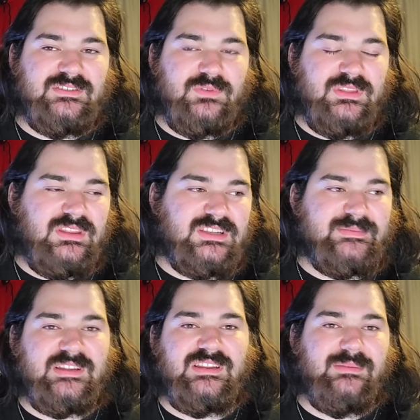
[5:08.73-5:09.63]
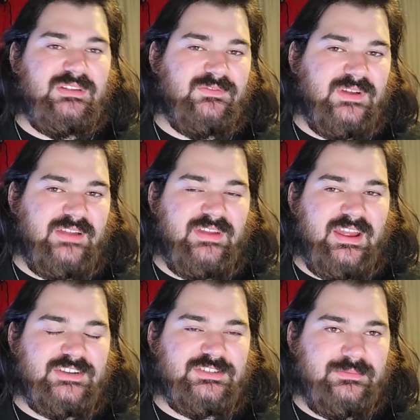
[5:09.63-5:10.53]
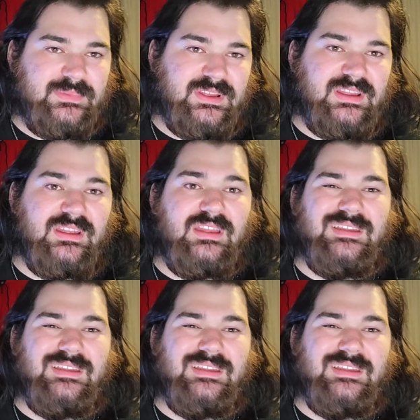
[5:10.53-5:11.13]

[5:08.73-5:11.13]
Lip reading: of what the expected MD5 hash should be,